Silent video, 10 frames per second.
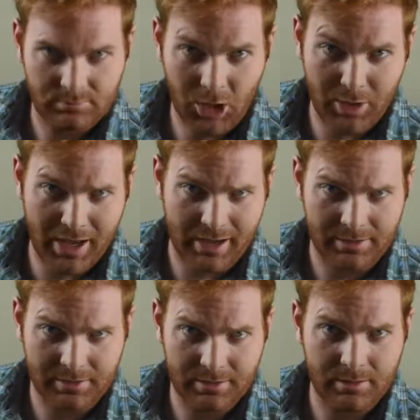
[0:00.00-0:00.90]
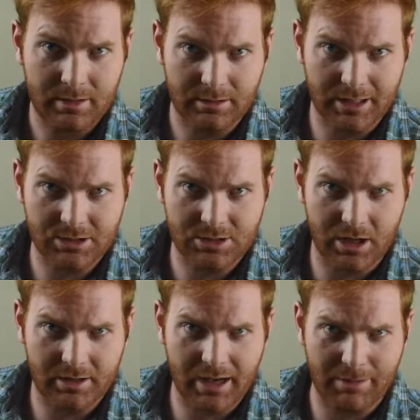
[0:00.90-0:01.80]
Okay, let's
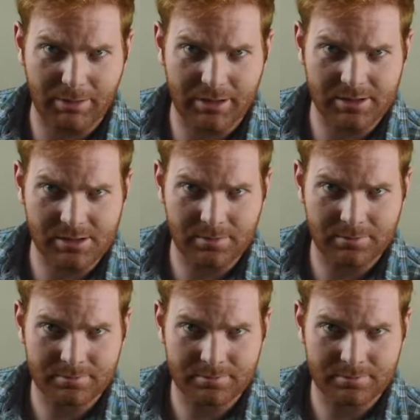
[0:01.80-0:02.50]
talk capitalism.